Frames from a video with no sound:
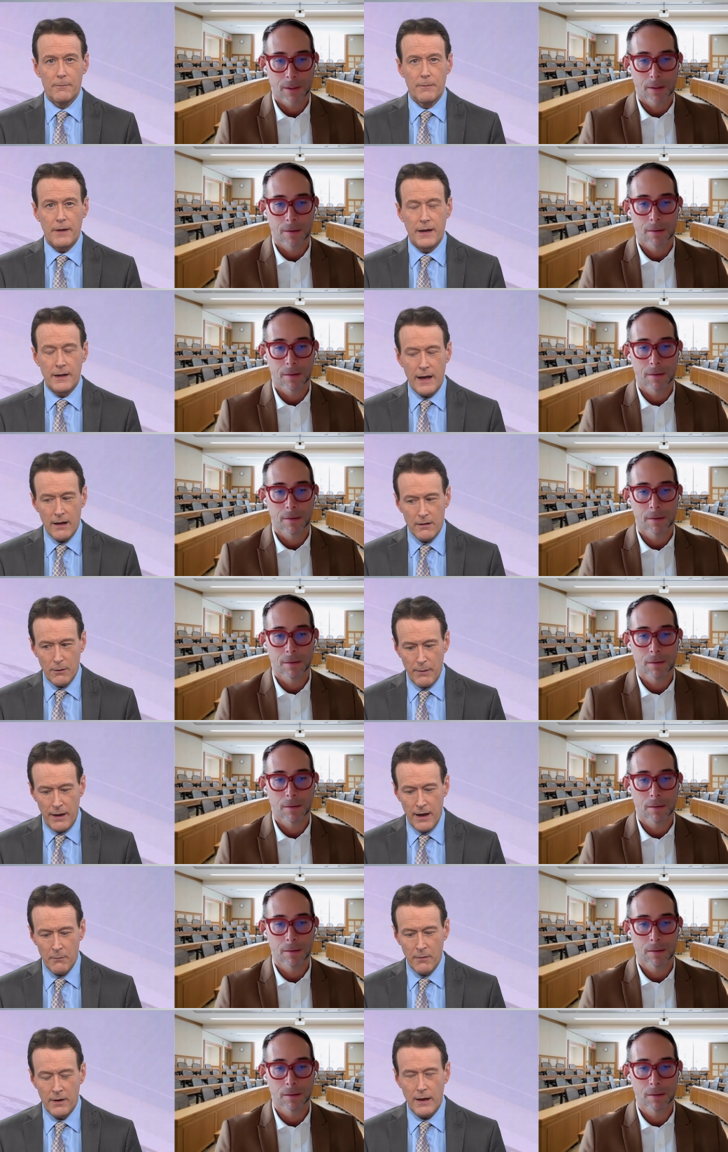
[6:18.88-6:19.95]
Speaker 1: in
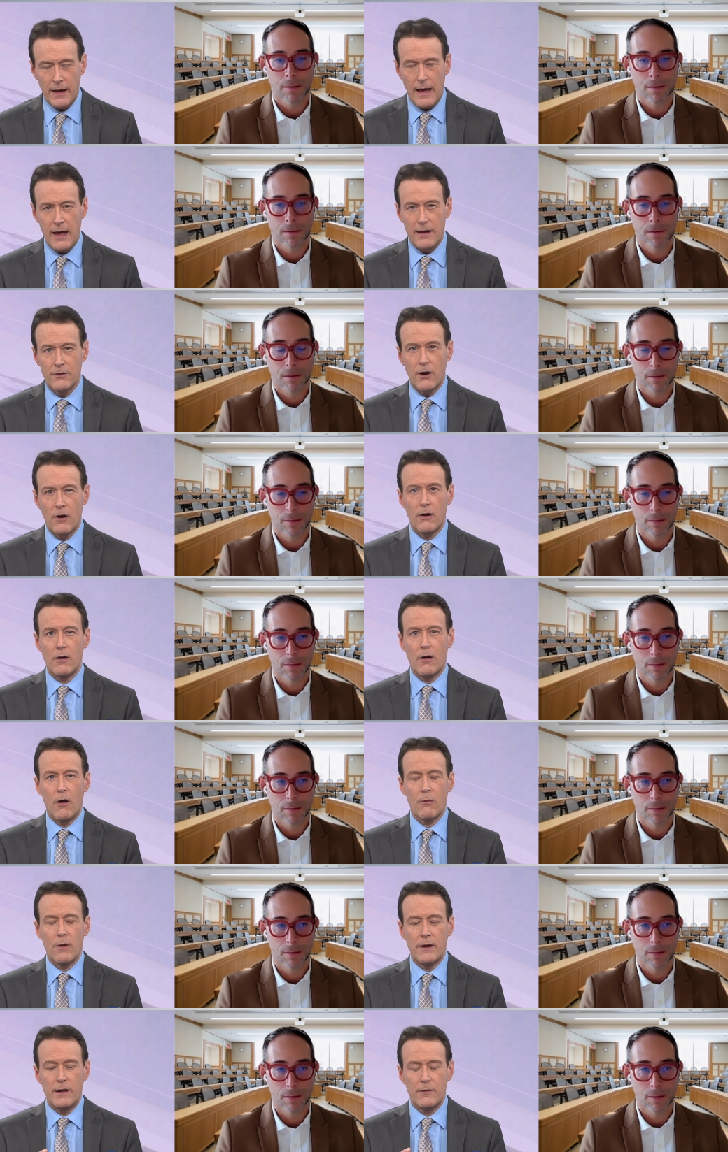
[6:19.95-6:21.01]
Alabama and are
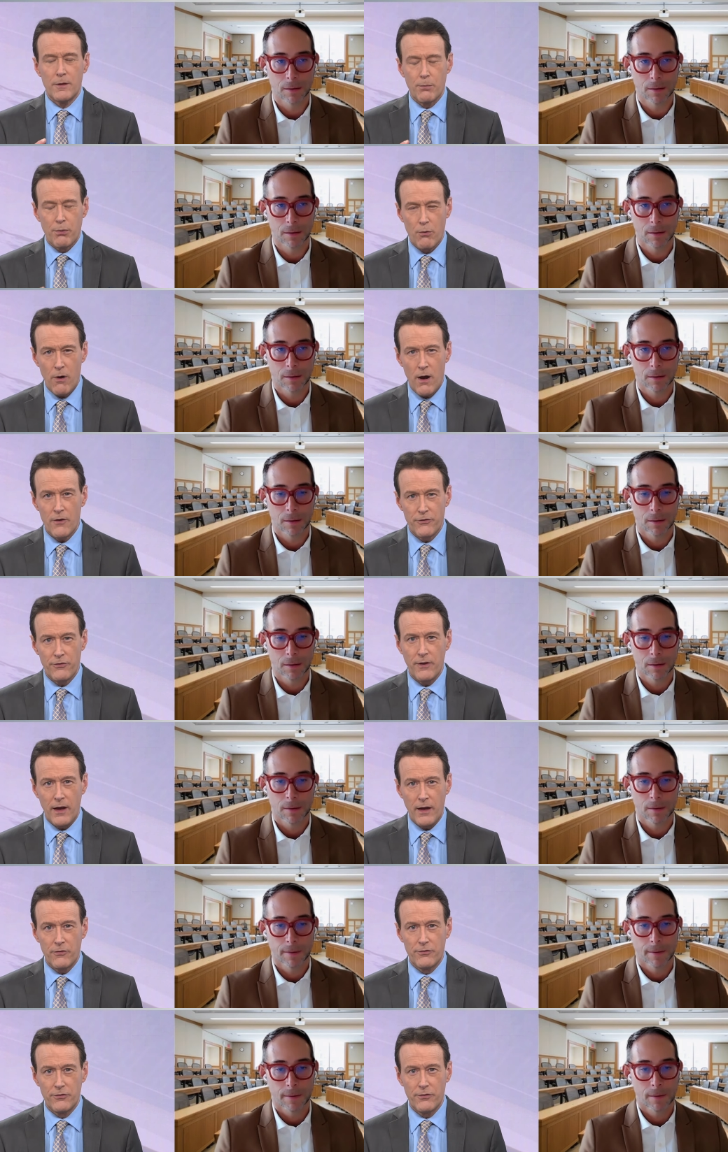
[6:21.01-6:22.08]
already in the
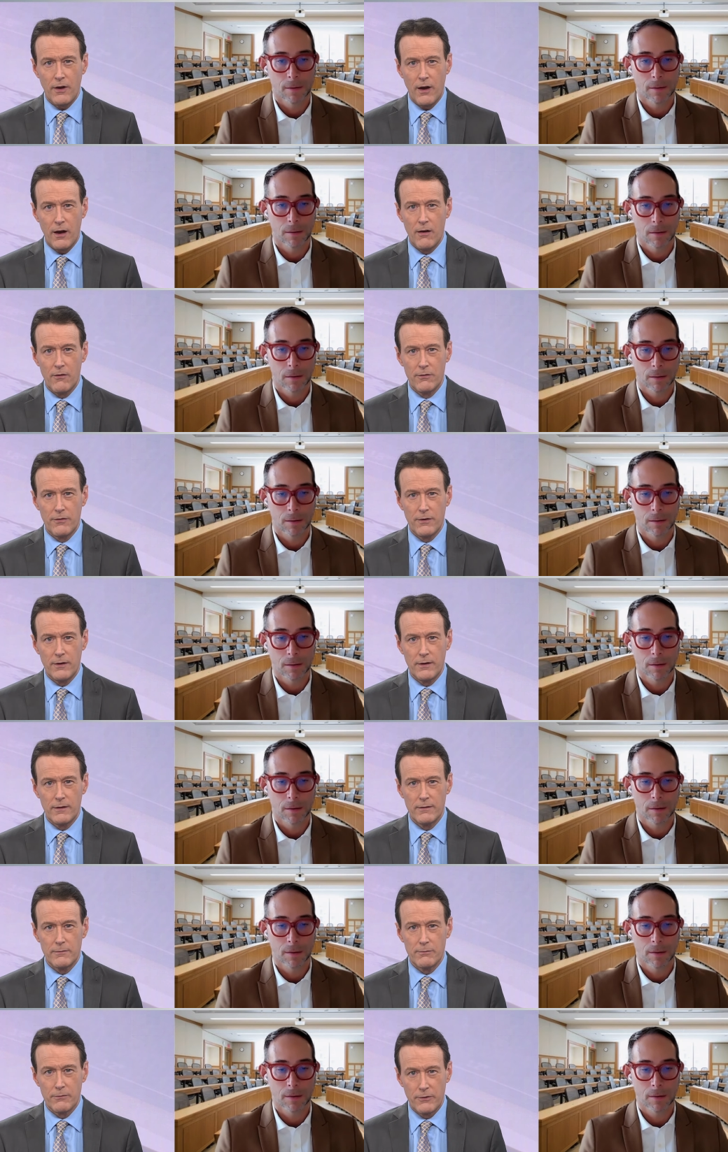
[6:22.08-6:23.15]
process of
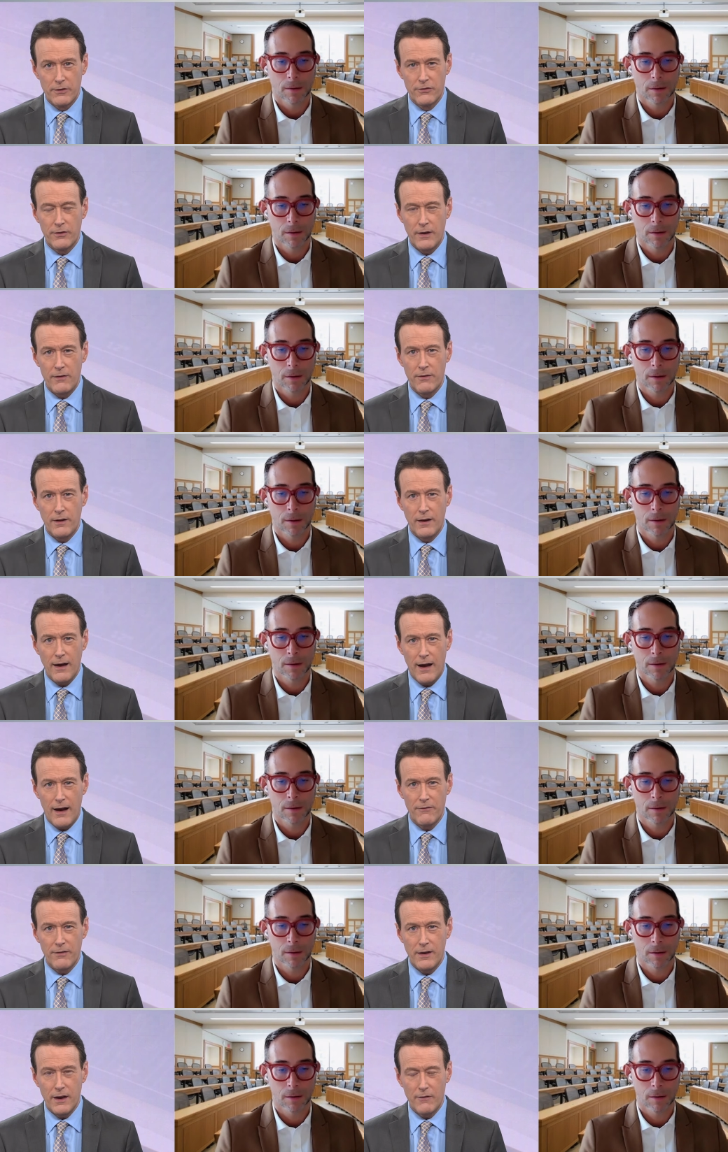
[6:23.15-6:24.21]
receiving
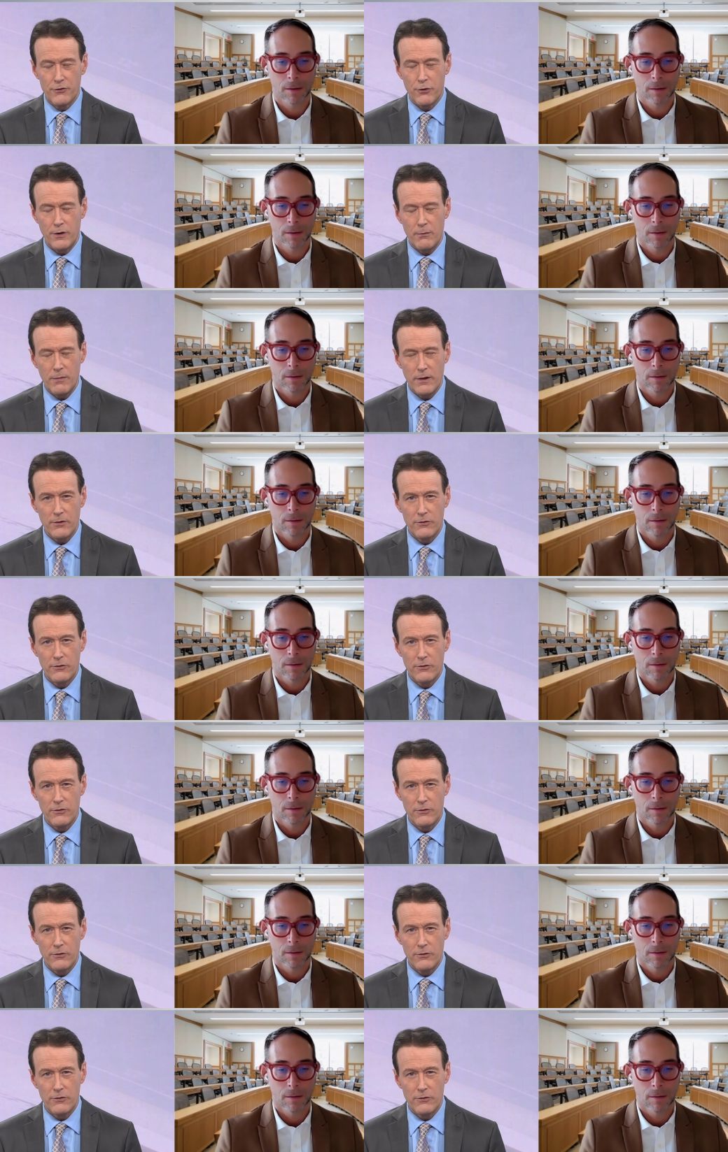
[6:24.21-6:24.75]
IVF treatment?